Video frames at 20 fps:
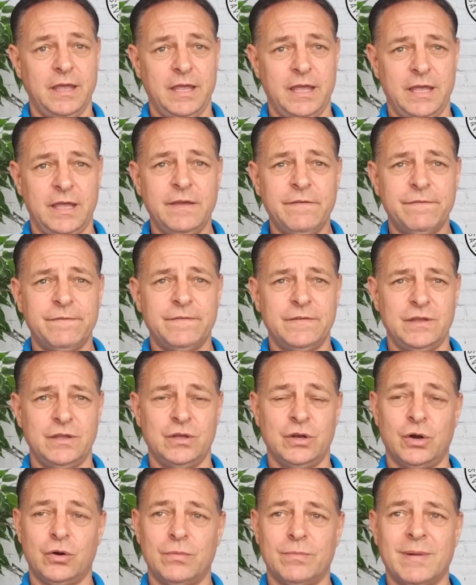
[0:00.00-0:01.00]
if you
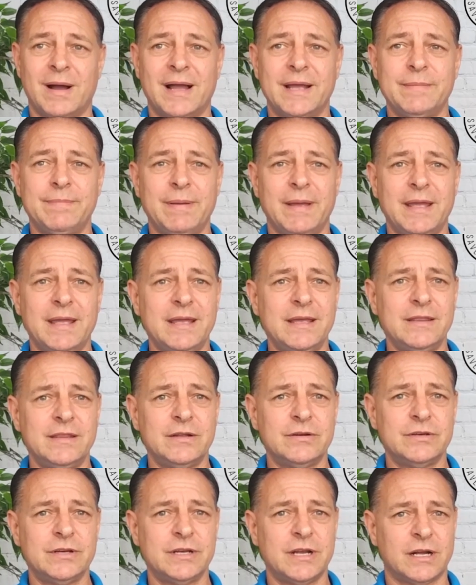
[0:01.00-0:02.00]
don't mind paying
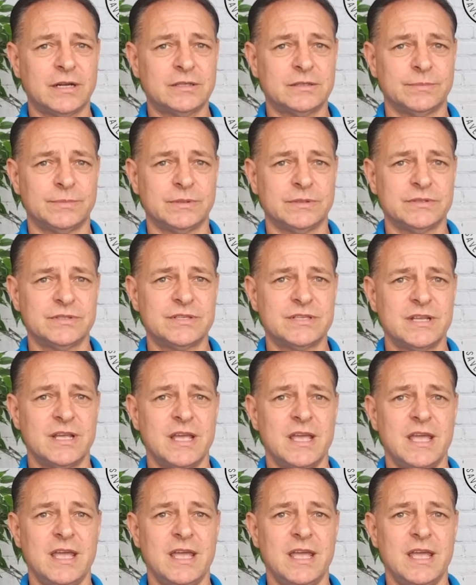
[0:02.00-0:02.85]
their deductibles